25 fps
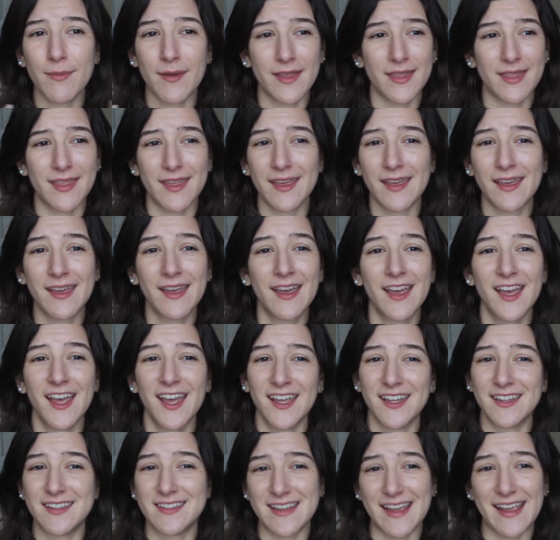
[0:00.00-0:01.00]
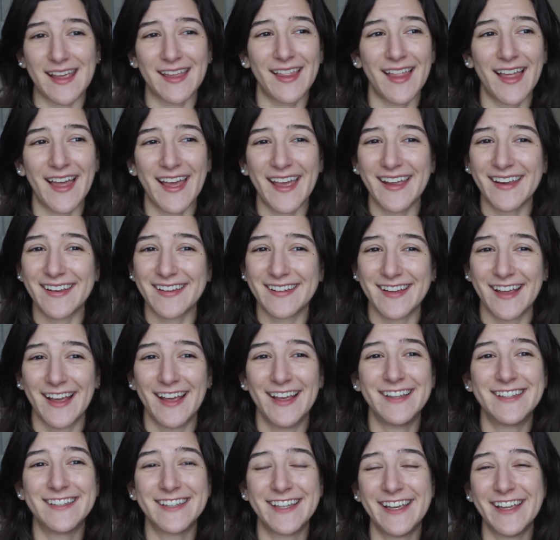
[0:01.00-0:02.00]
I think daylight
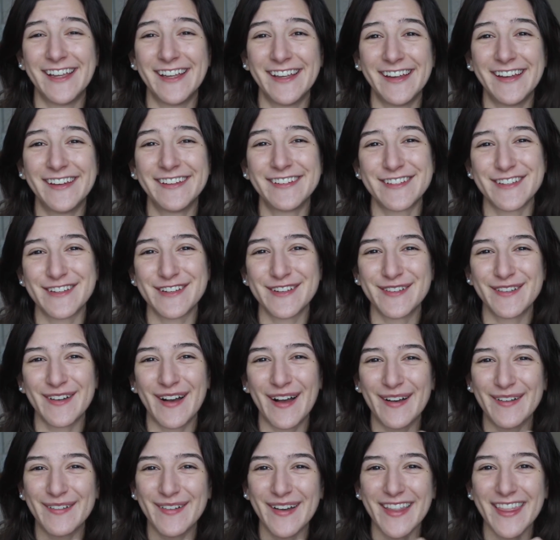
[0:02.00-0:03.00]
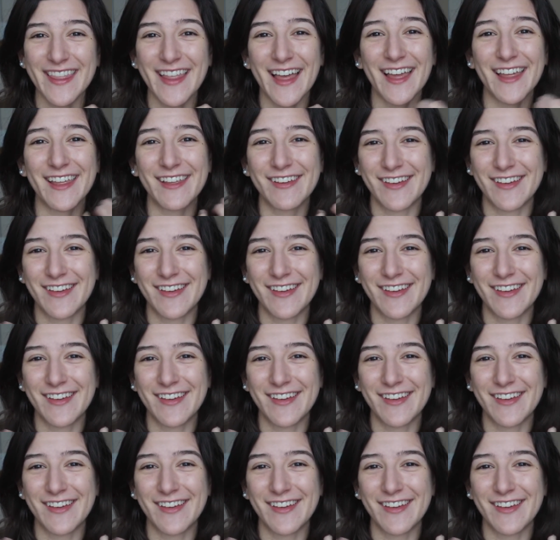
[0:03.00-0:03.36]
doesn't do well with that.